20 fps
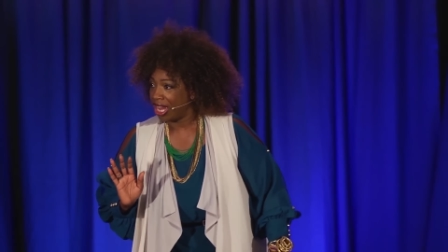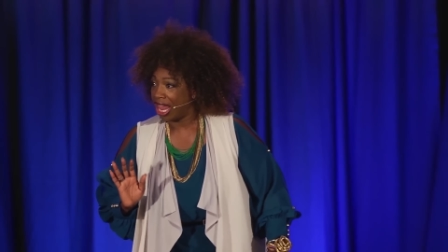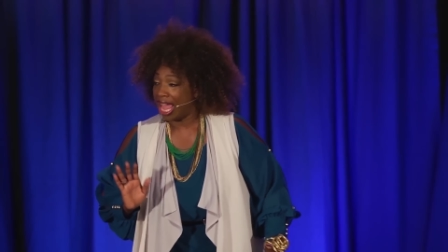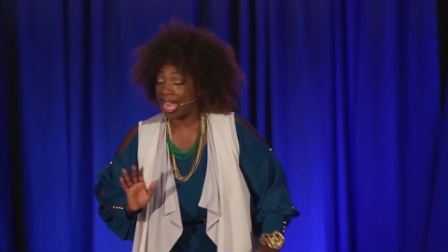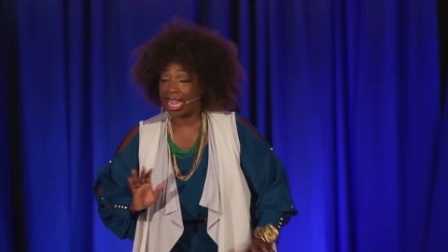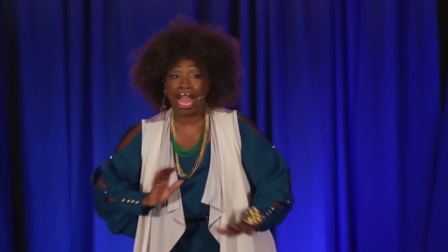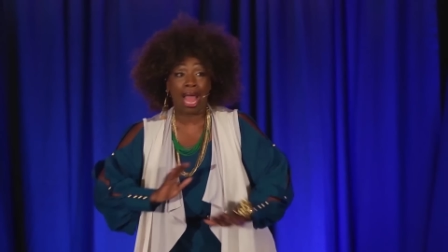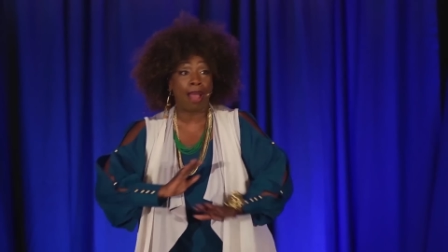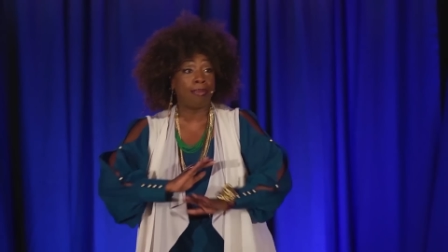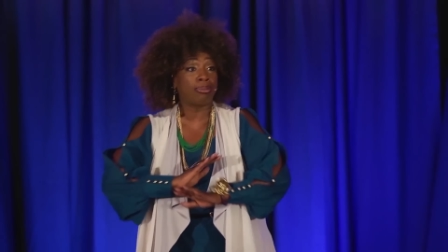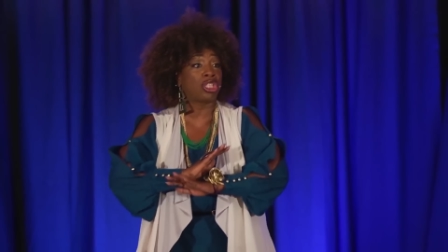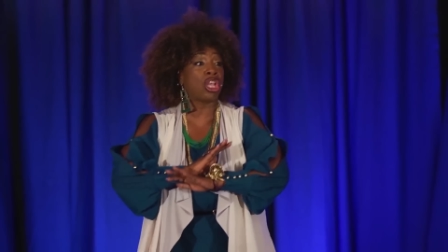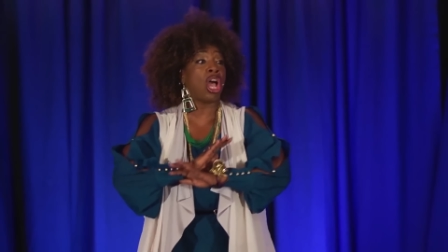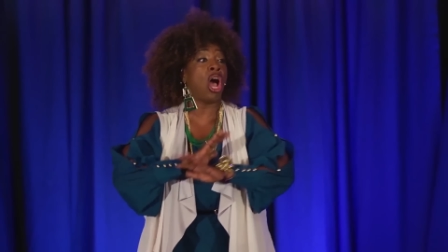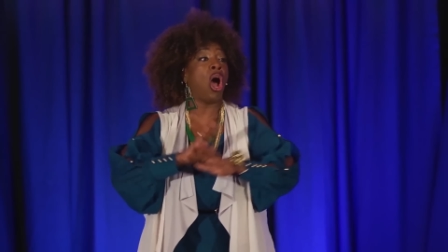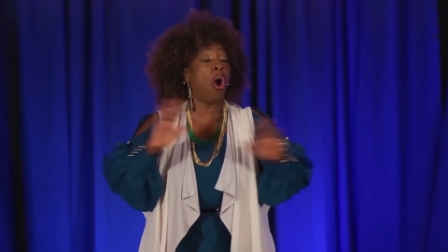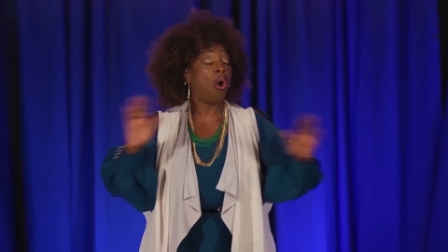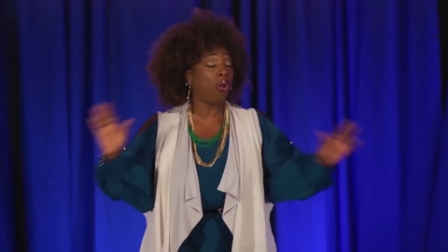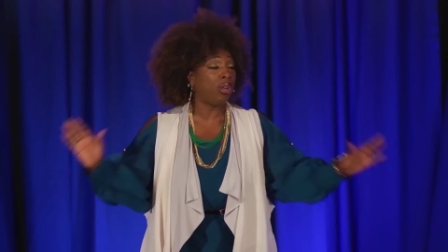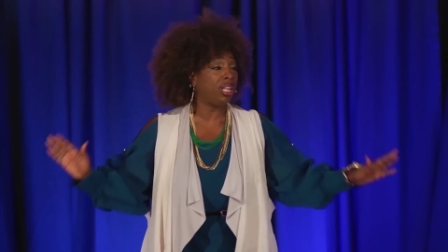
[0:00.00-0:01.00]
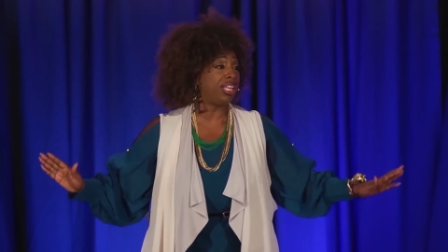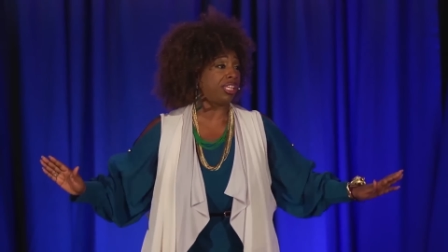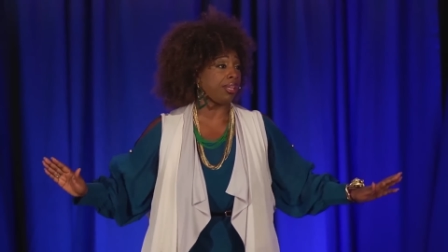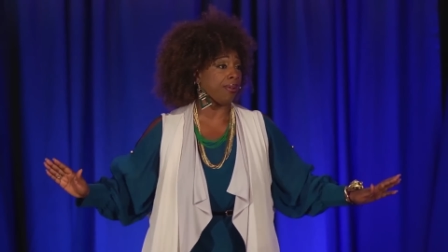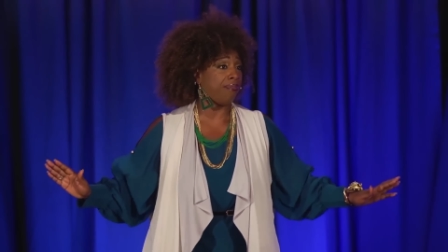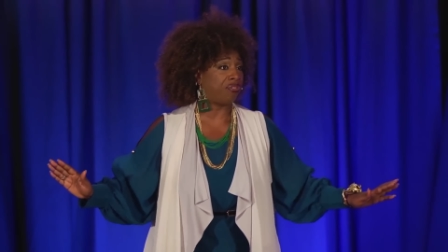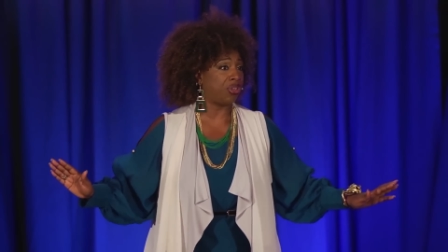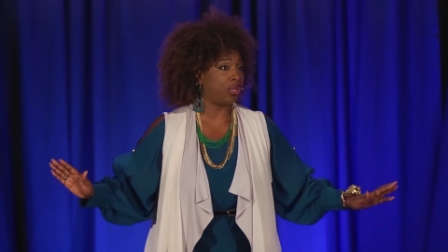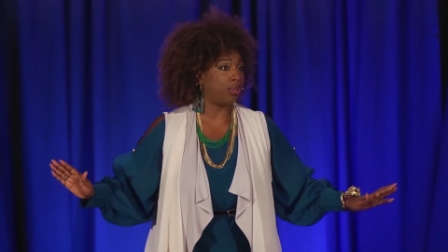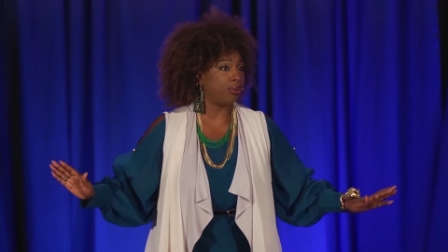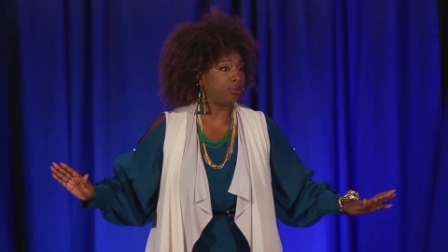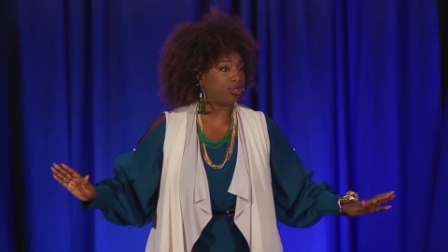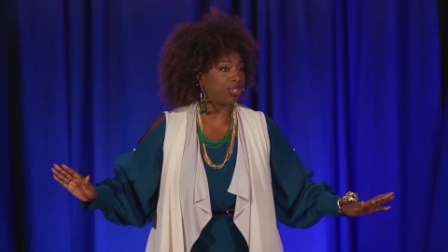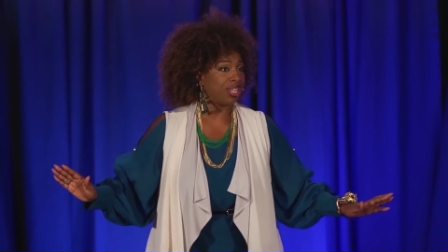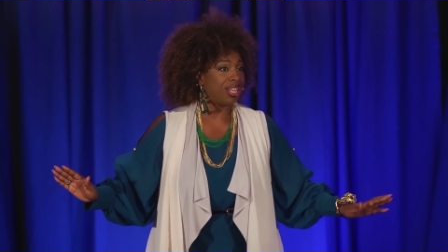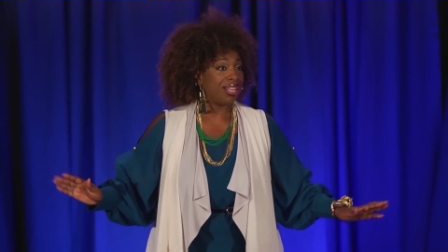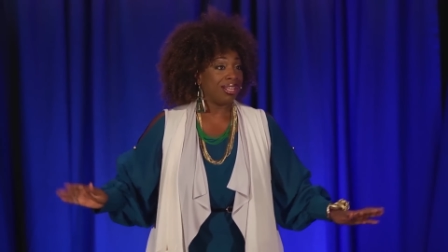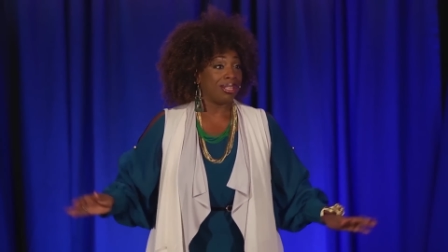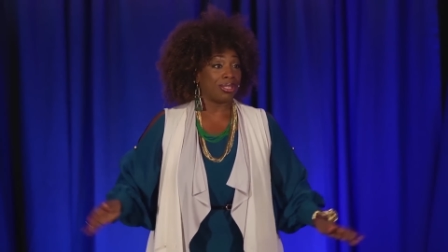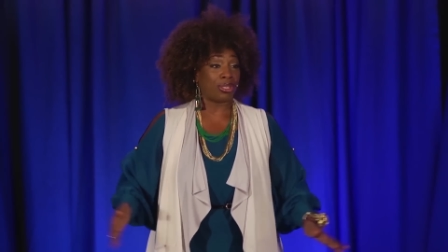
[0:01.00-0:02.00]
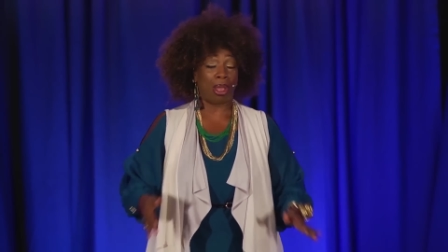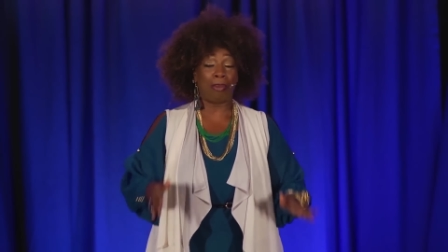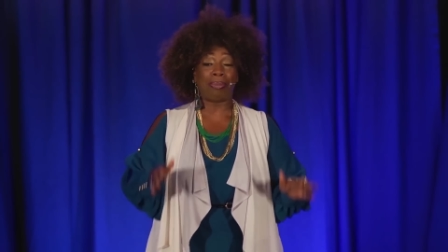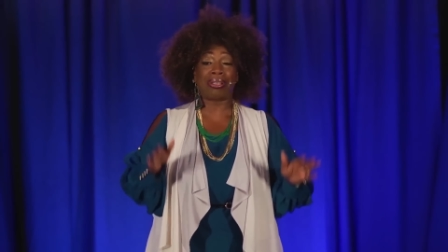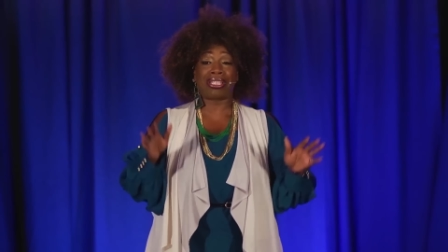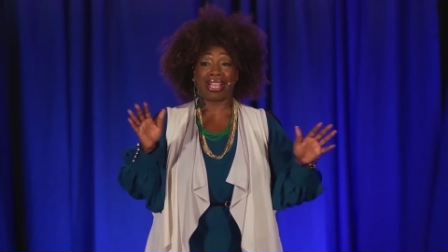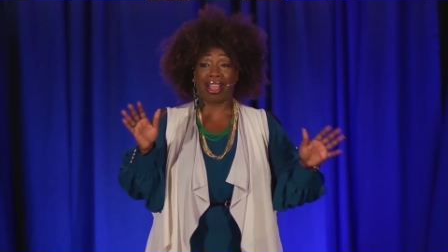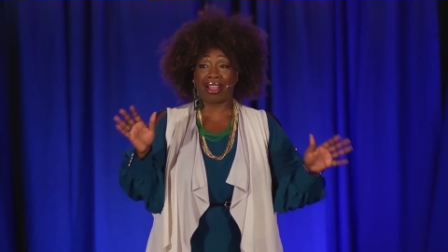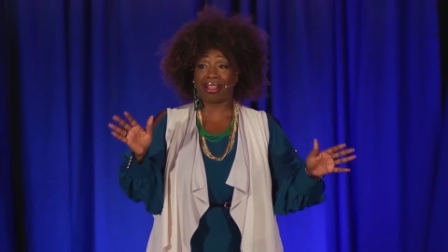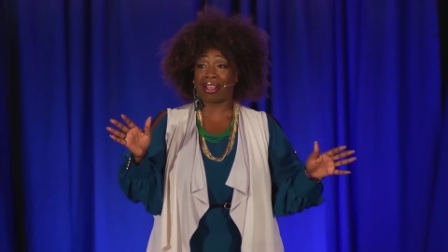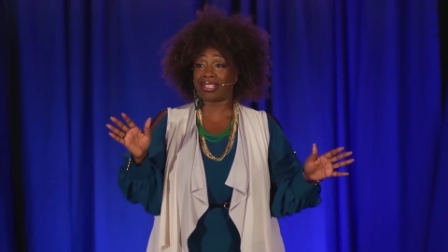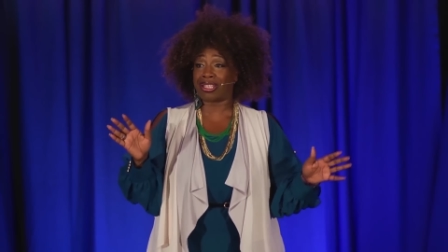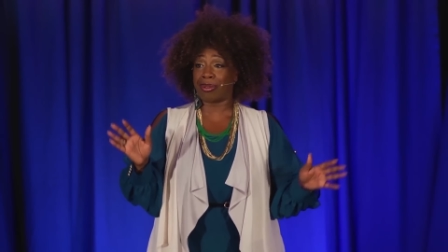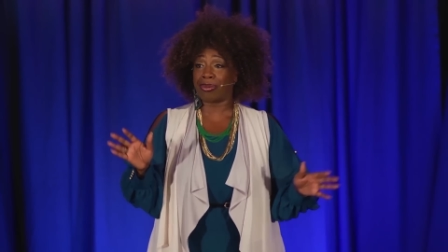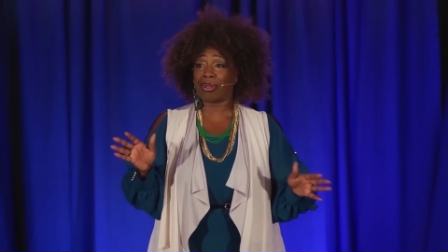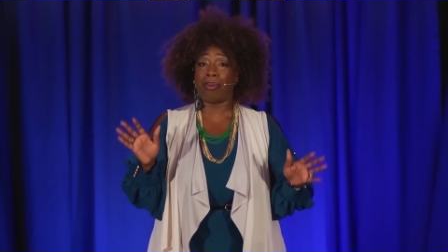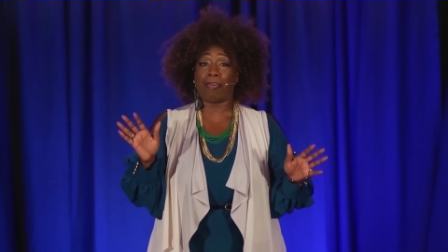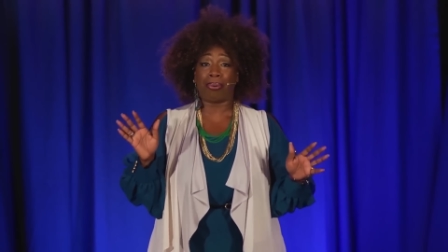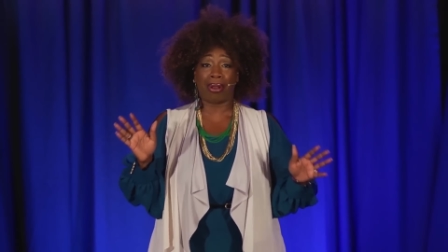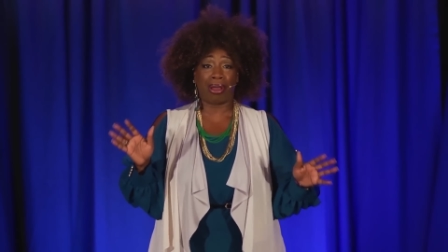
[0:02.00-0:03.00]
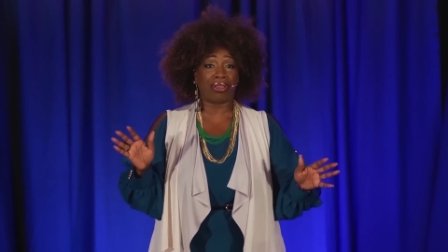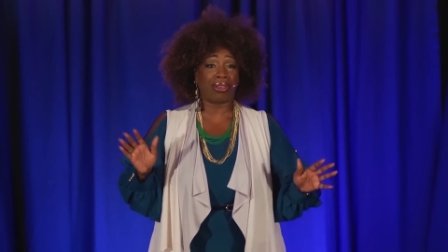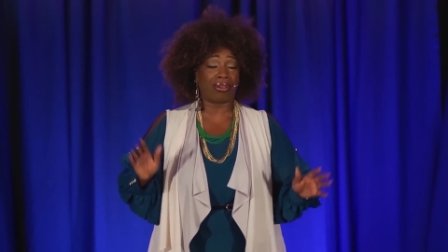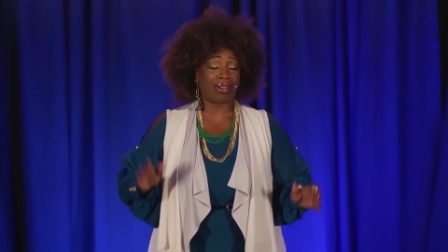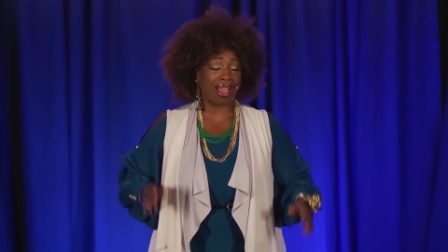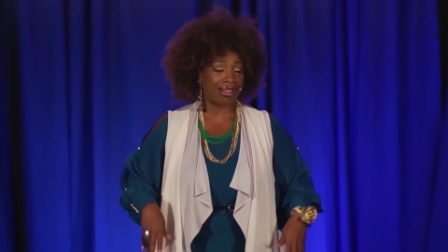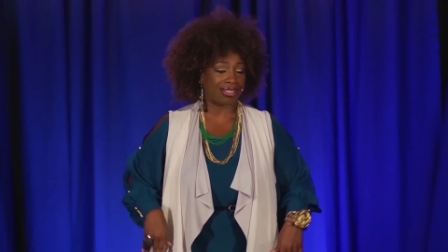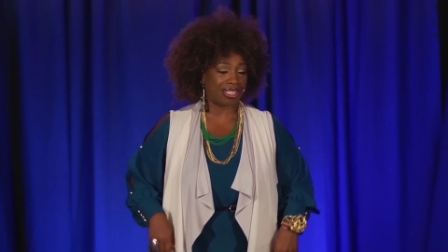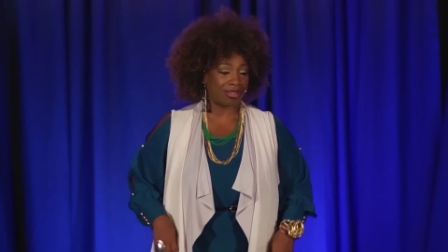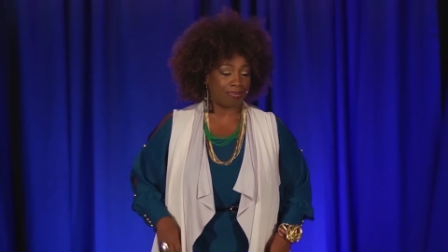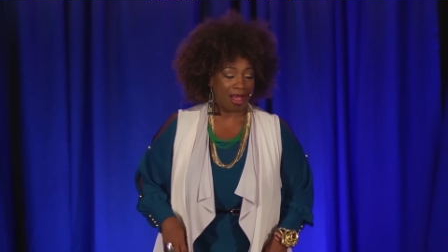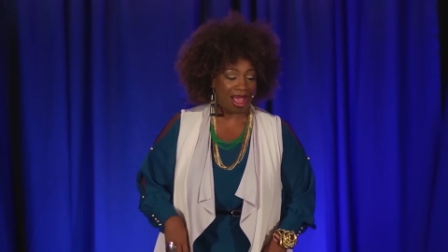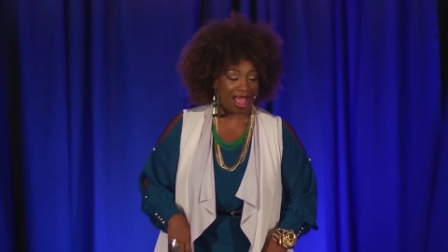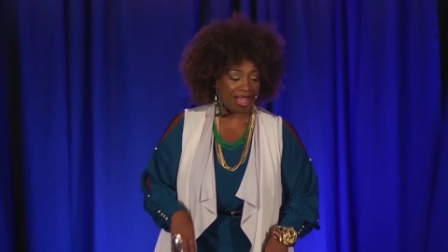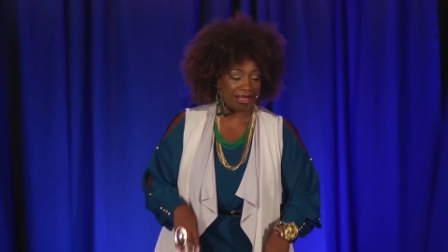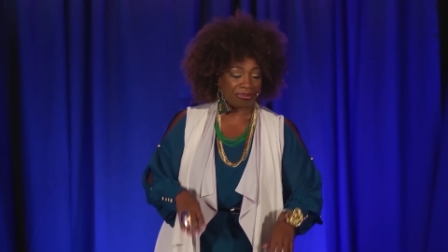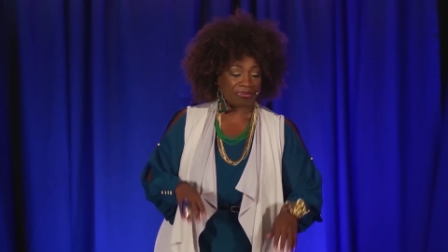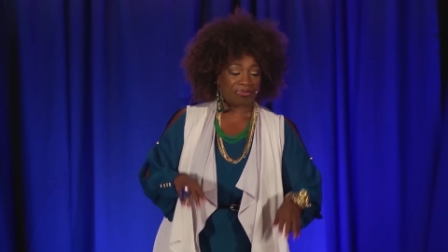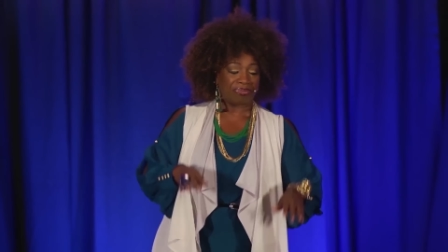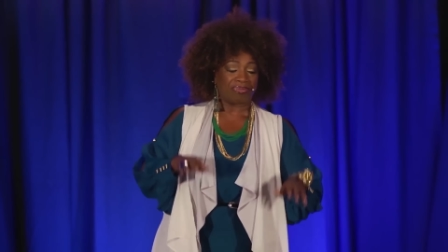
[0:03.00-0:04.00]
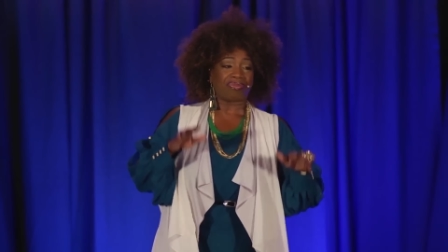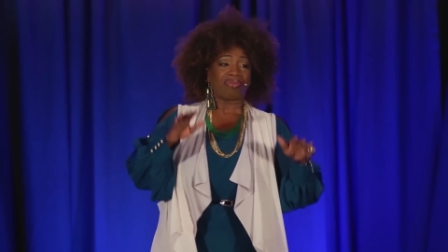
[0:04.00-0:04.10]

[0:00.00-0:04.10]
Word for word: I, I'm totally confused. So I'm gonna tell y'all something, I'm gonna blow you guys' mind.